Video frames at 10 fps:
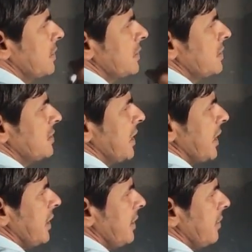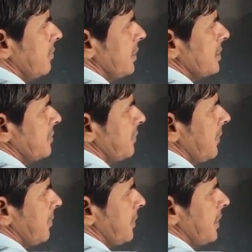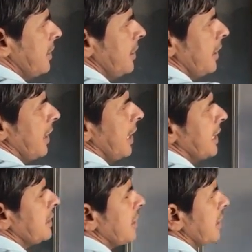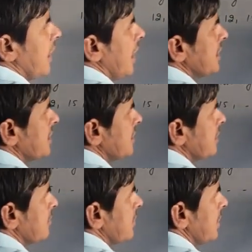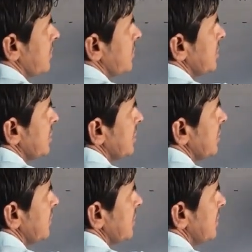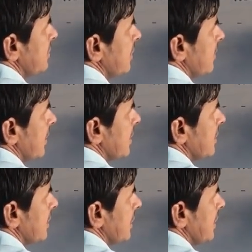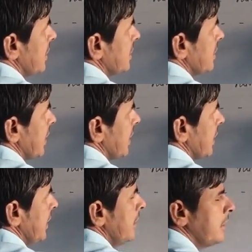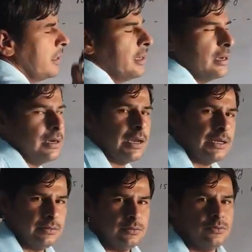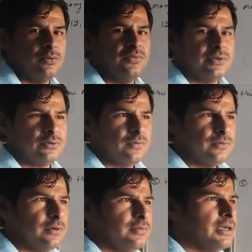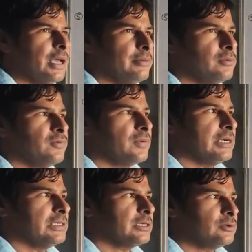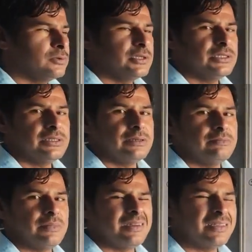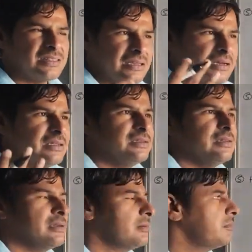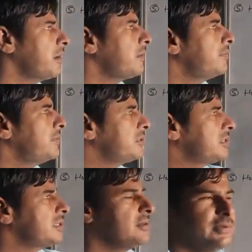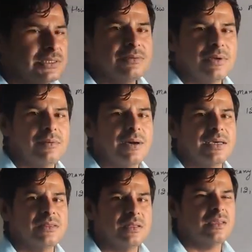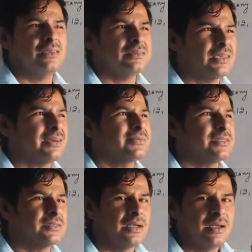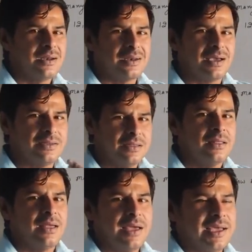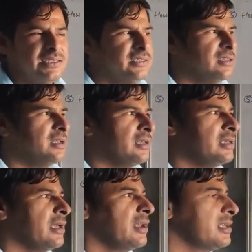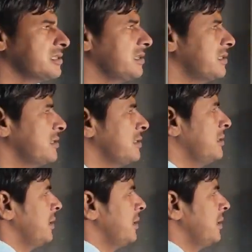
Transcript: Second number is 15. And the last number which is divisible by 3 is 99. So first of all we have to find the two-digit number and three-digit number which is divisible by 3, 7, 9 as he can ask us.